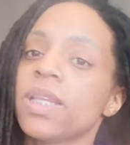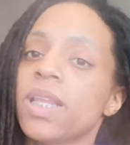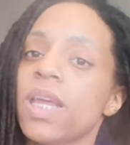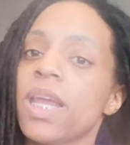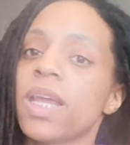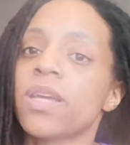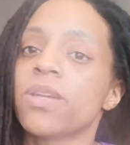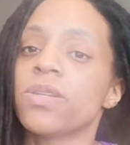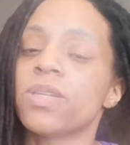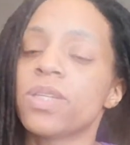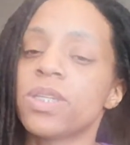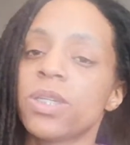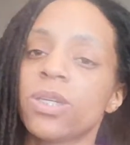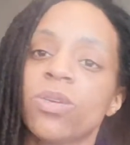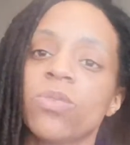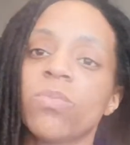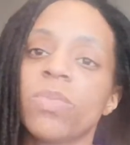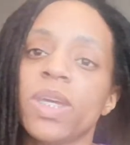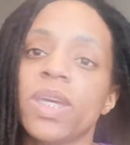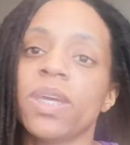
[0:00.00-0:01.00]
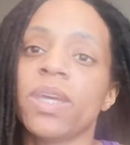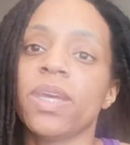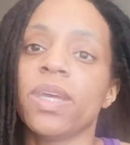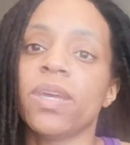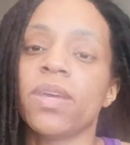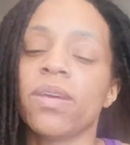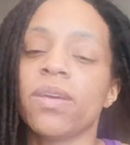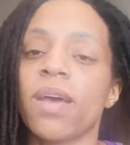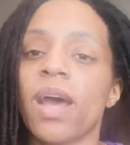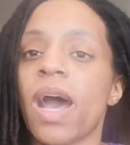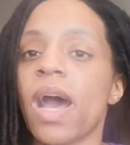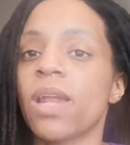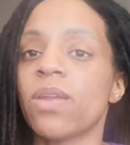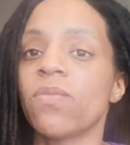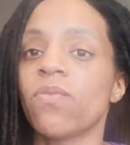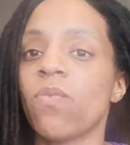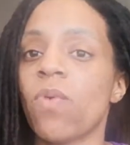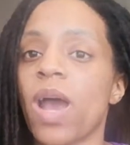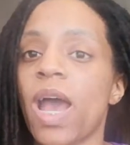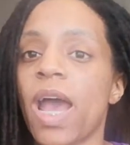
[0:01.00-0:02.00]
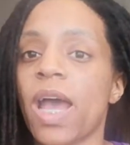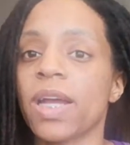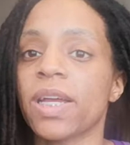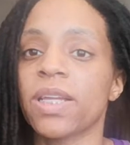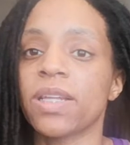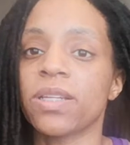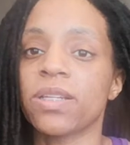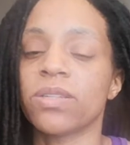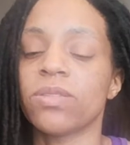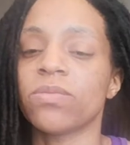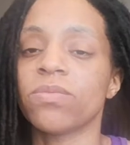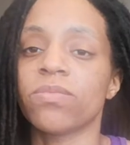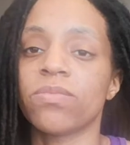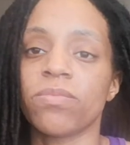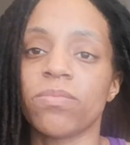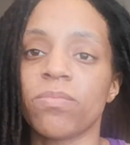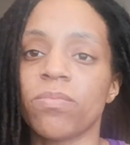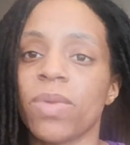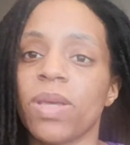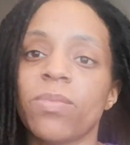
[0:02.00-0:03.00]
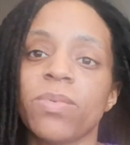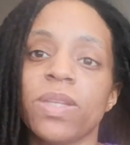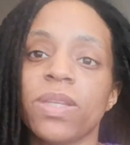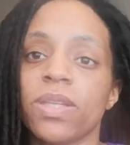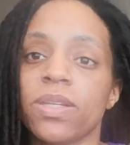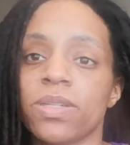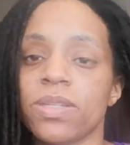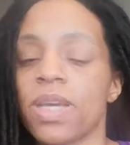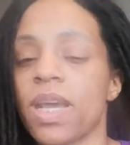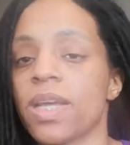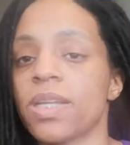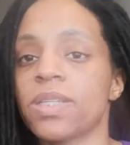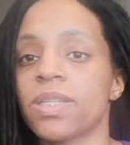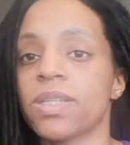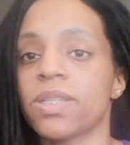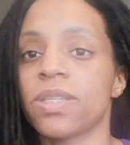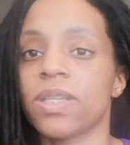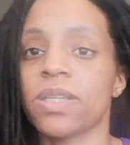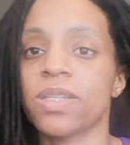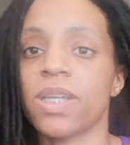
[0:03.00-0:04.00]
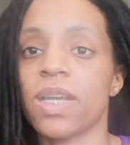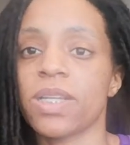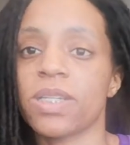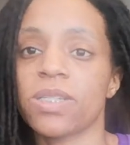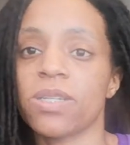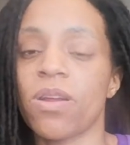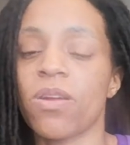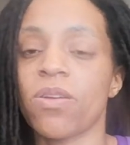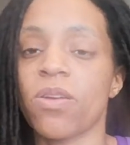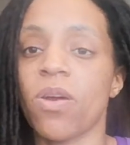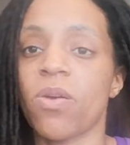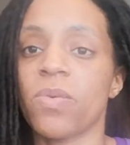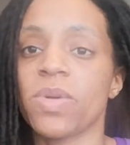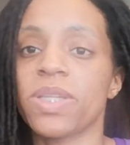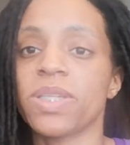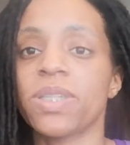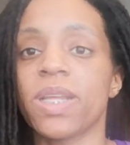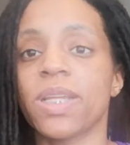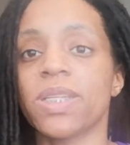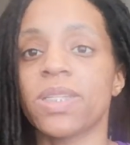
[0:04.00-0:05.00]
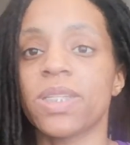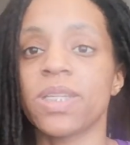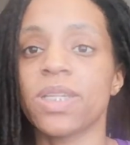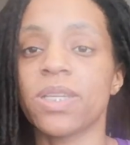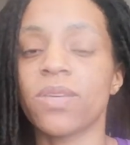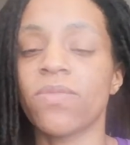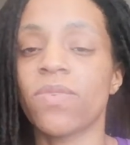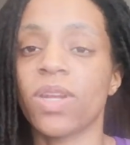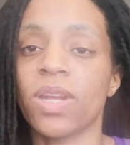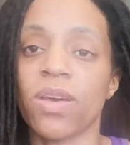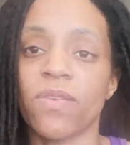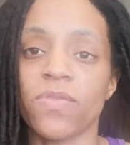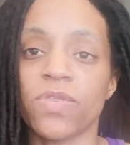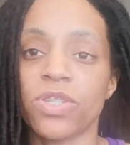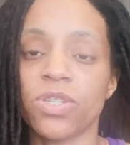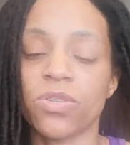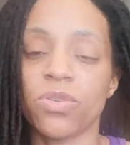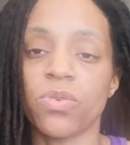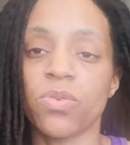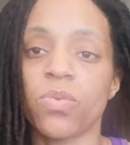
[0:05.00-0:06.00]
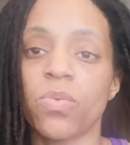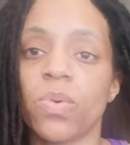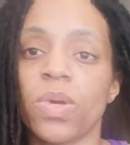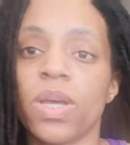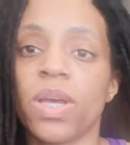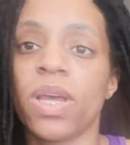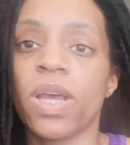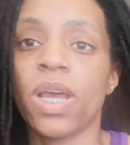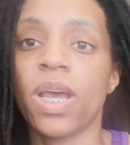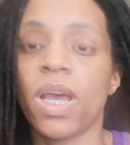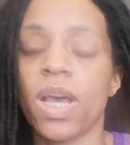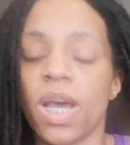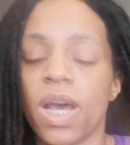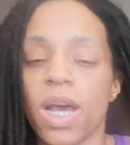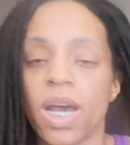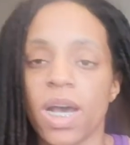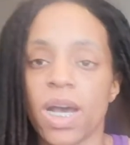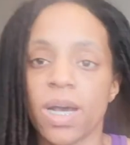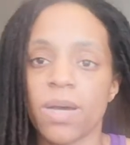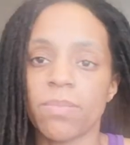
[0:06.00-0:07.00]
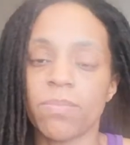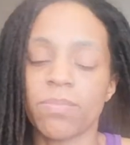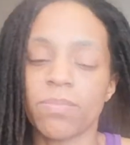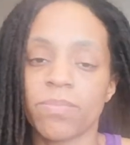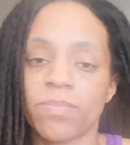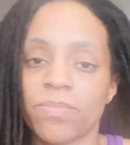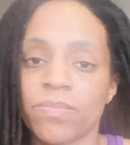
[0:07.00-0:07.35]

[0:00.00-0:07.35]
They could still be out of whack, and maybe the tests the tests aren't always sensitive enough to um,